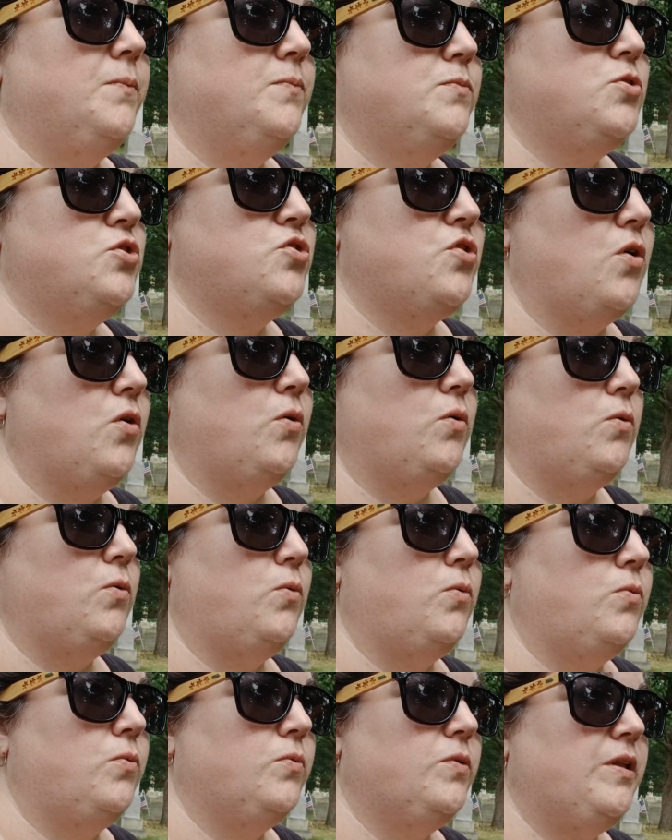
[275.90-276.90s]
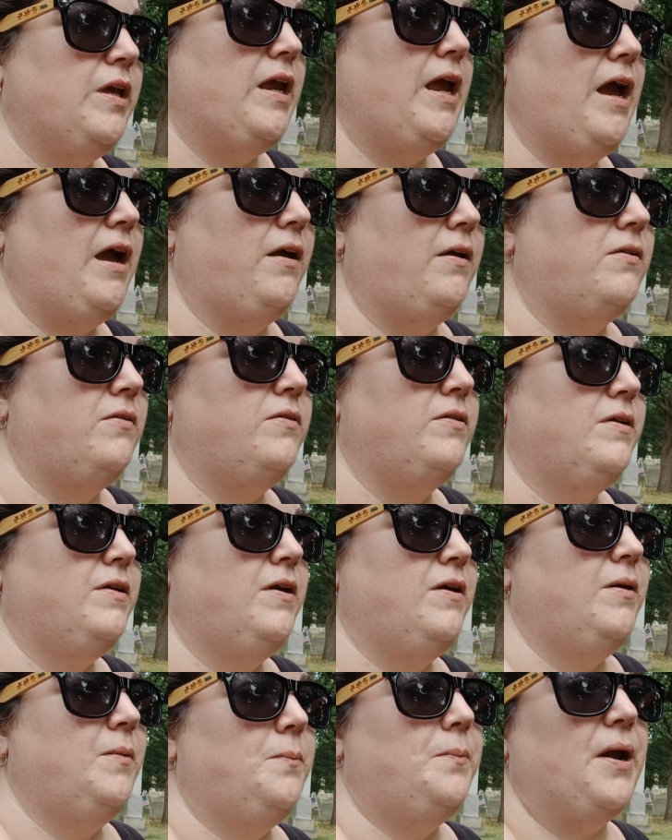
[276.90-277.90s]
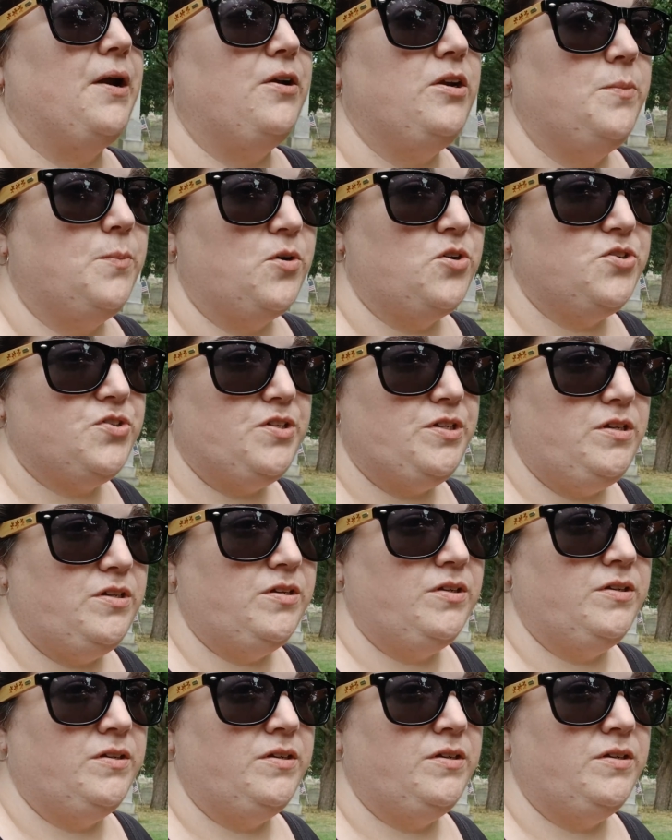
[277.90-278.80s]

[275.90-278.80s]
So they had buried Mercy.